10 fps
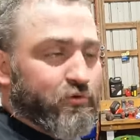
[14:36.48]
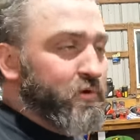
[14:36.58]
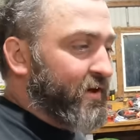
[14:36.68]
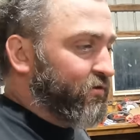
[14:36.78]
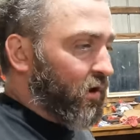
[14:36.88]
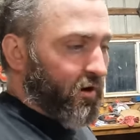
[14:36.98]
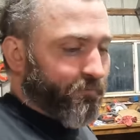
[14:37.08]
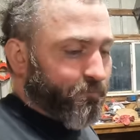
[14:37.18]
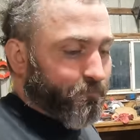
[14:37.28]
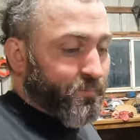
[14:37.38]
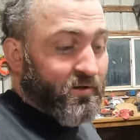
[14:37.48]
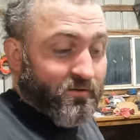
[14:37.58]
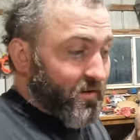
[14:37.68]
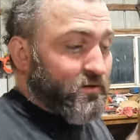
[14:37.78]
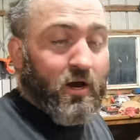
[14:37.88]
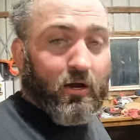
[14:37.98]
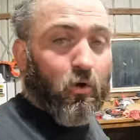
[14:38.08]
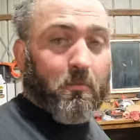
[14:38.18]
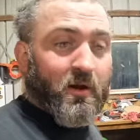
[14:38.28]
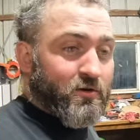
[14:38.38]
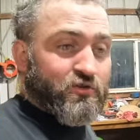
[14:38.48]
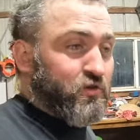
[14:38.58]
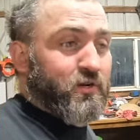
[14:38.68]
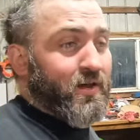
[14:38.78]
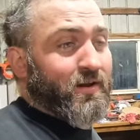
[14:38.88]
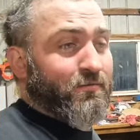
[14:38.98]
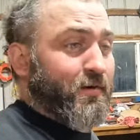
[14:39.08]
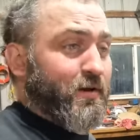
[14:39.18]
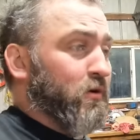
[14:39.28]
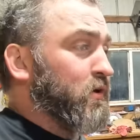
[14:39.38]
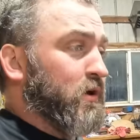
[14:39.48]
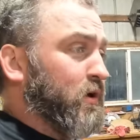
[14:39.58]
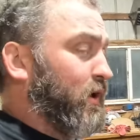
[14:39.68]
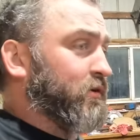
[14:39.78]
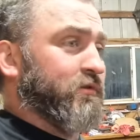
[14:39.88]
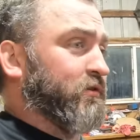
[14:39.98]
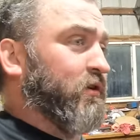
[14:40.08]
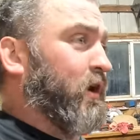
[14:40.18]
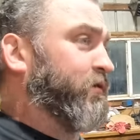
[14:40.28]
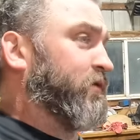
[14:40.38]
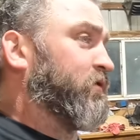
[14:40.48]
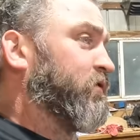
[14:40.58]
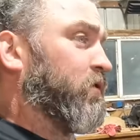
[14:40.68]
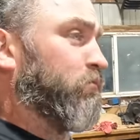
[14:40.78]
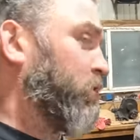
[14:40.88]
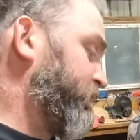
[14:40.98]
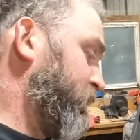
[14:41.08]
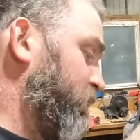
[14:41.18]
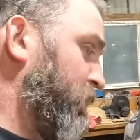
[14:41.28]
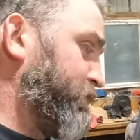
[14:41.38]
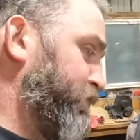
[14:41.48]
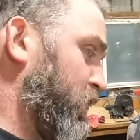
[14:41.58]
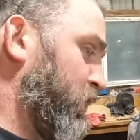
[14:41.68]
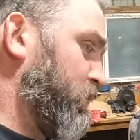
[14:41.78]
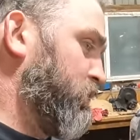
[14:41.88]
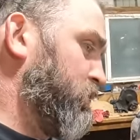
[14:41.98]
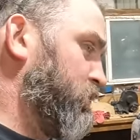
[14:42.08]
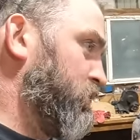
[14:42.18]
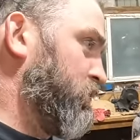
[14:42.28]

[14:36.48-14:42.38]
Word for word: two days off because I got home and I just couldn't edit video. I was exhausted. So worked on the one truck.